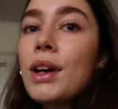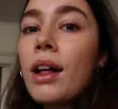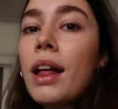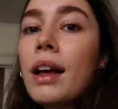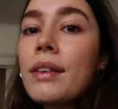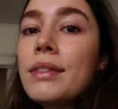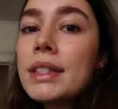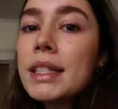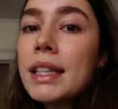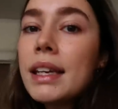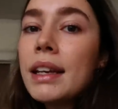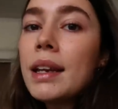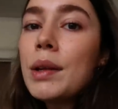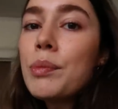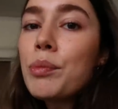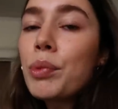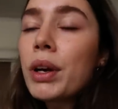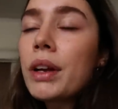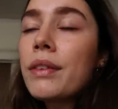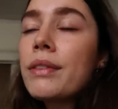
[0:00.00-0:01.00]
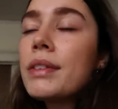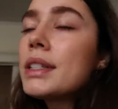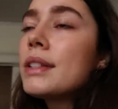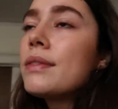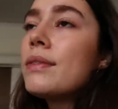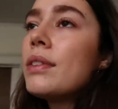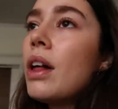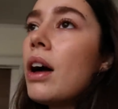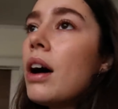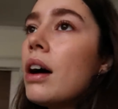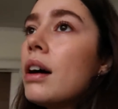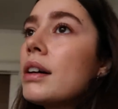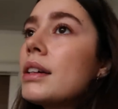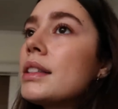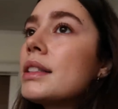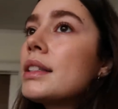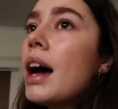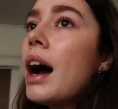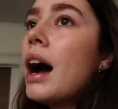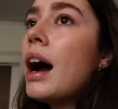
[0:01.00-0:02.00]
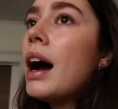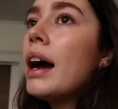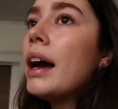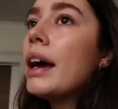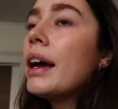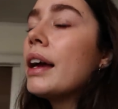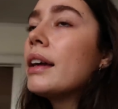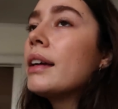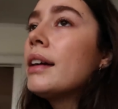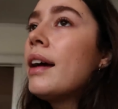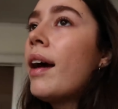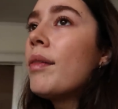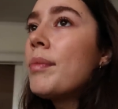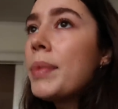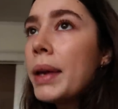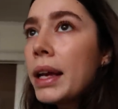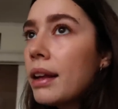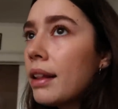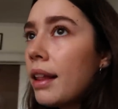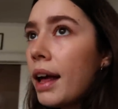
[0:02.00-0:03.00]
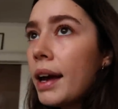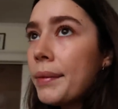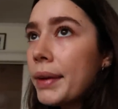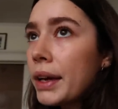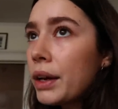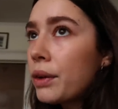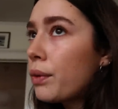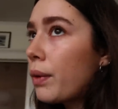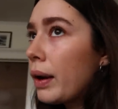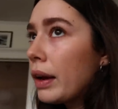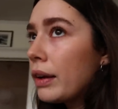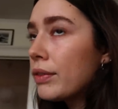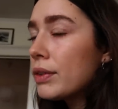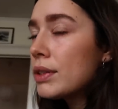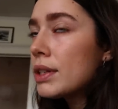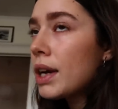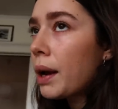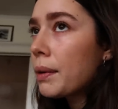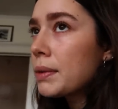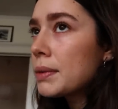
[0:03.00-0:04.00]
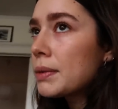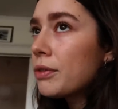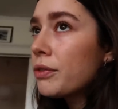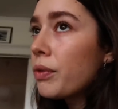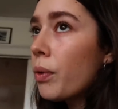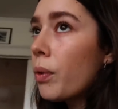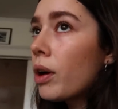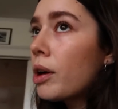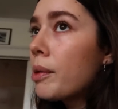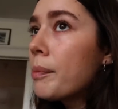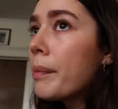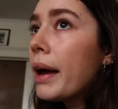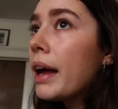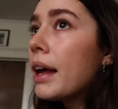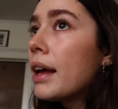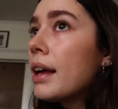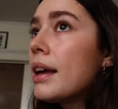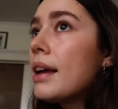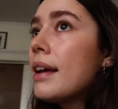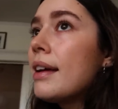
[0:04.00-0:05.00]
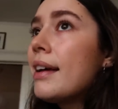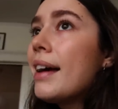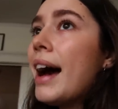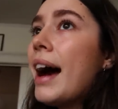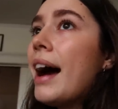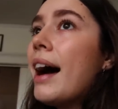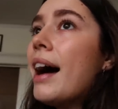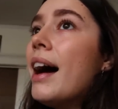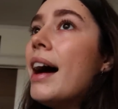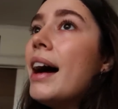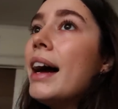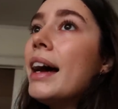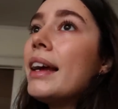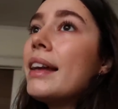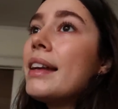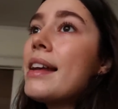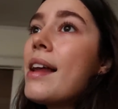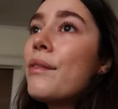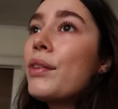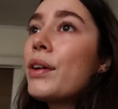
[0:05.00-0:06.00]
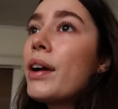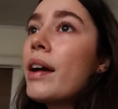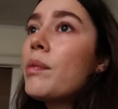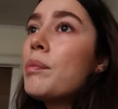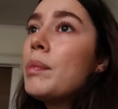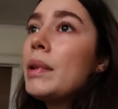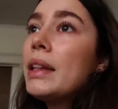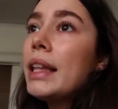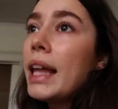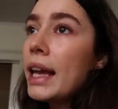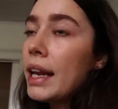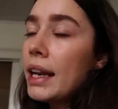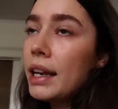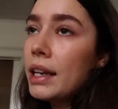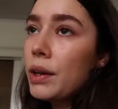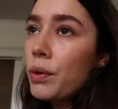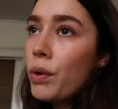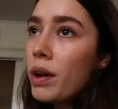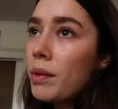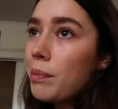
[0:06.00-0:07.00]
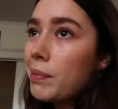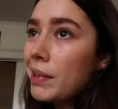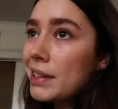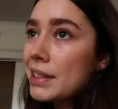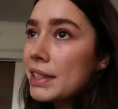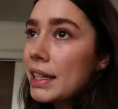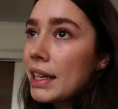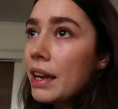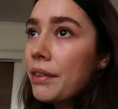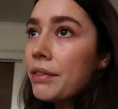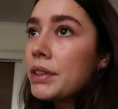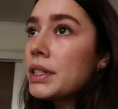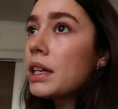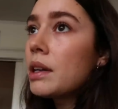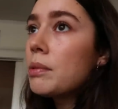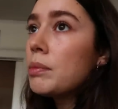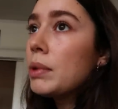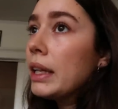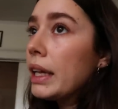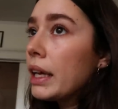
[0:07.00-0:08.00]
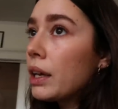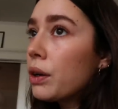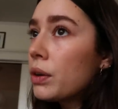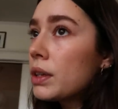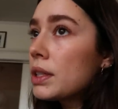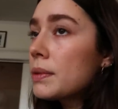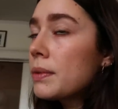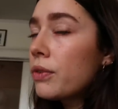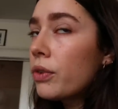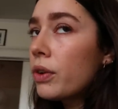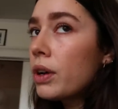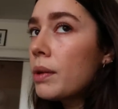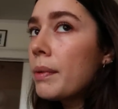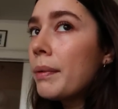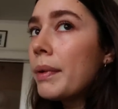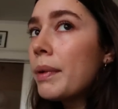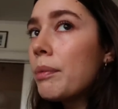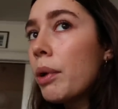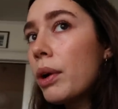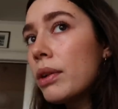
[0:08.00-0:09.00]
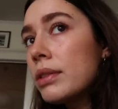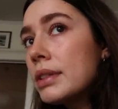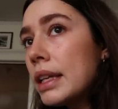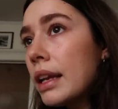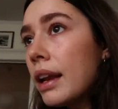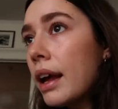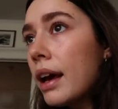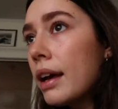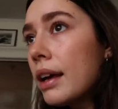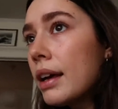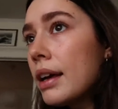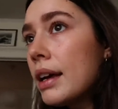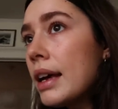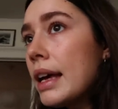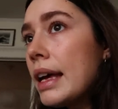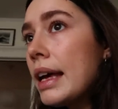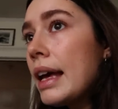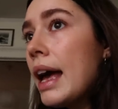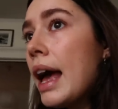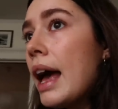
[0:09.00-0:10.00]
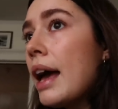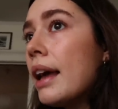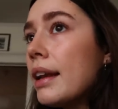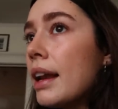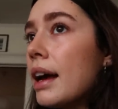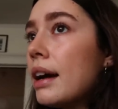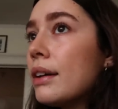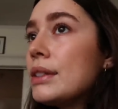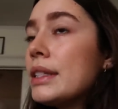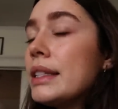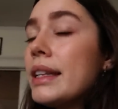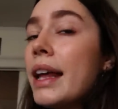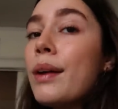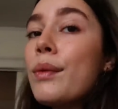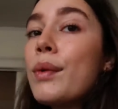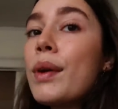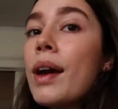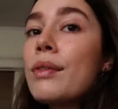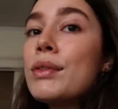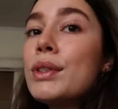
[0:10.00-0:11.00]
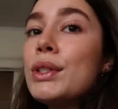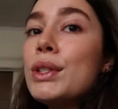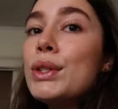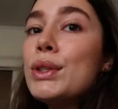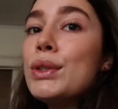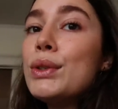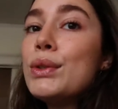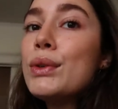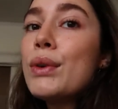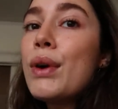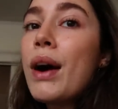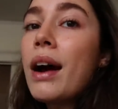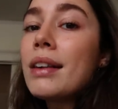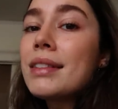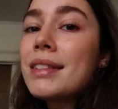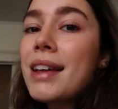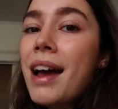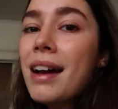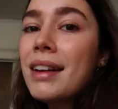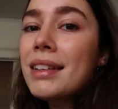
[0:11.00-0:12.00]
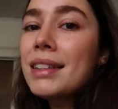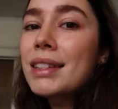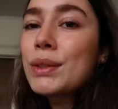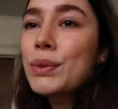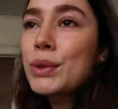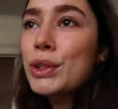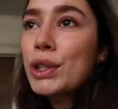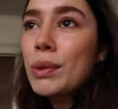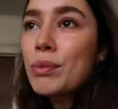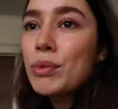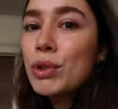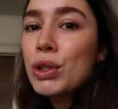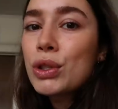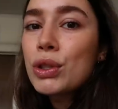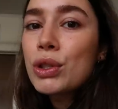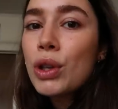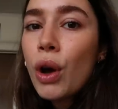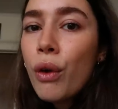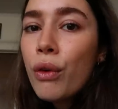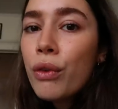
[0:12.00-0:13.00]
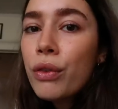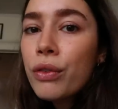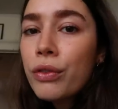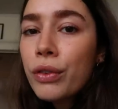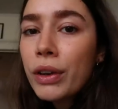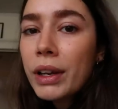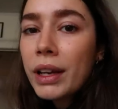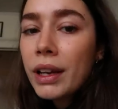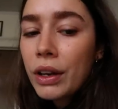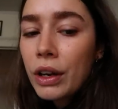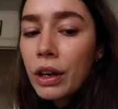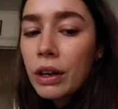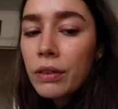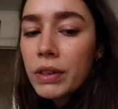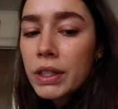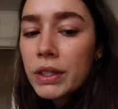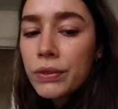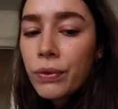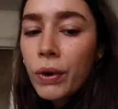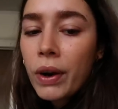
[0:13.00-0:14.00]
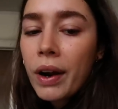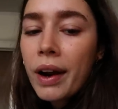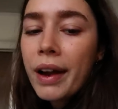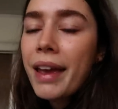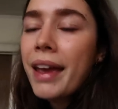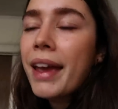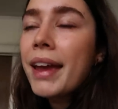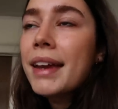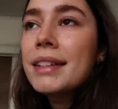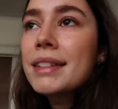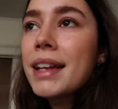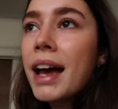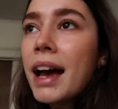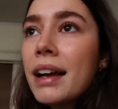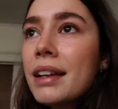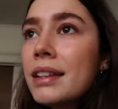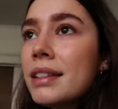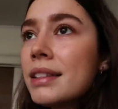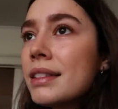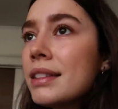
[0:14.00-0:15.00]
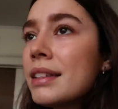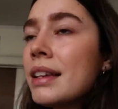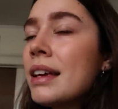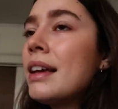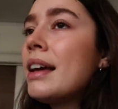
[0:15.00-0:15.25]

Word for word: y'all have seen in previous vlogs I have been climbing quite a few times before but I never have belayed anyone because I'd never done a belay course before but we both did it and now today we have to do our test which I'm so freaking nervous for. I hate tests